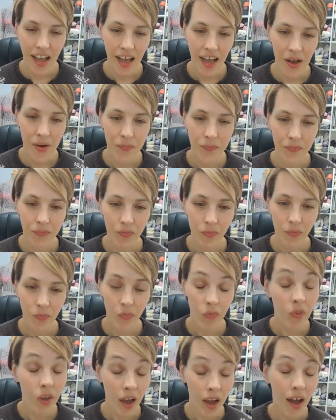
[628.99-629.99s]

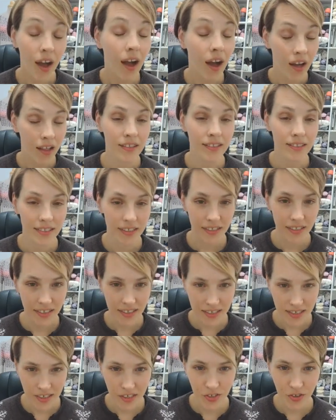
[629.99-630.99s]
I'll
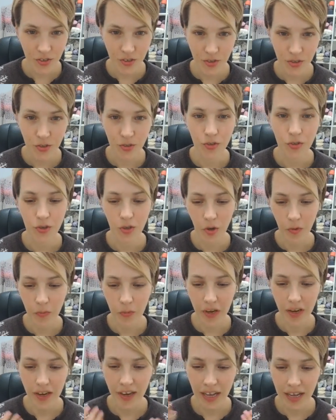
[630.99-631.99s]
still continue to do
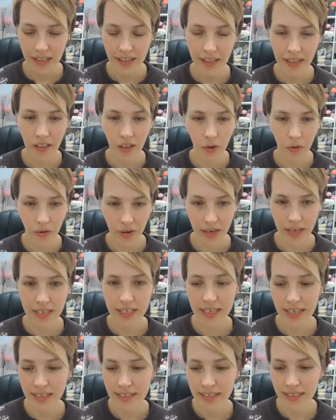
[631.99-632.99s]
so, but at a lower
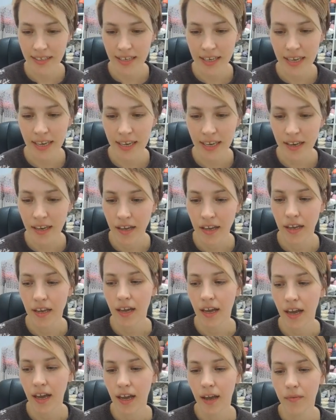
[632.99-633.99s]
intensity.
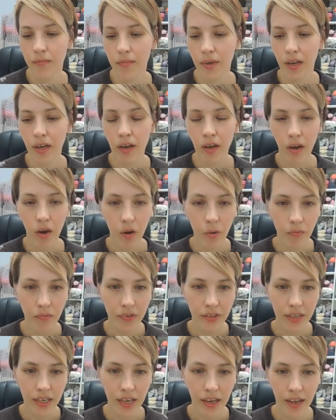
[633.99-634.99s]
And
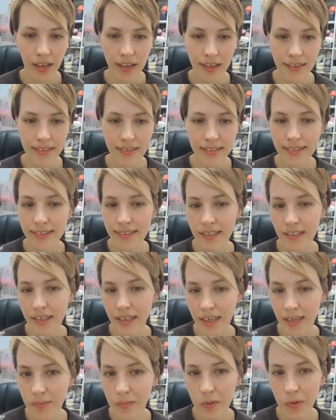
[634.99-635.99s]
hopefully I can
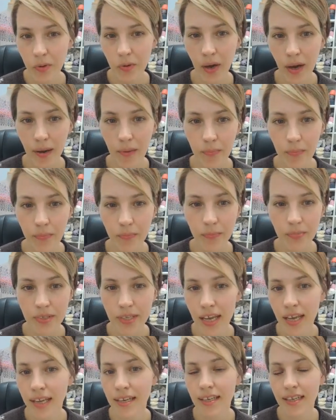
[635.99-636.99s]
still keep you
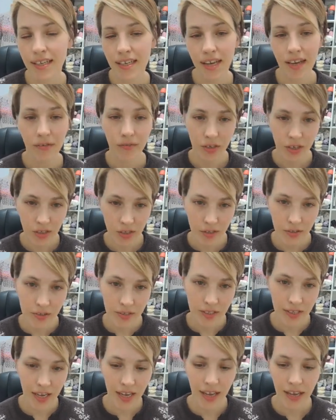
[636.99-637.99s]
updated every
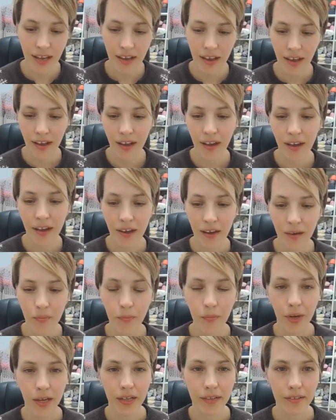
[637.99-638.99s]
Tuesday,
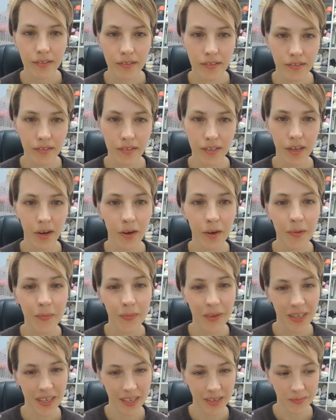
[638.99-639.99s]
but
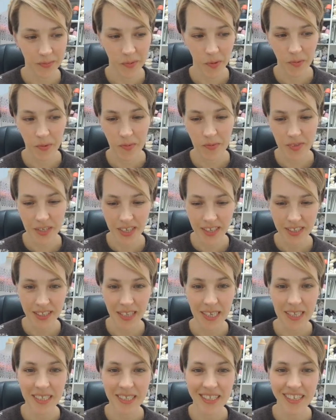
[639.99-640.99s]
there'll be probably
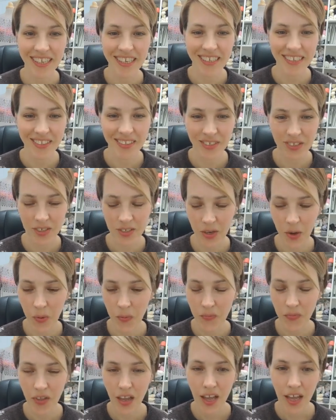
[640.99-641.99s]
less things to
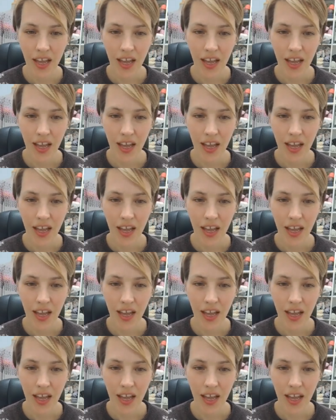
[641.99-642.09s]
show.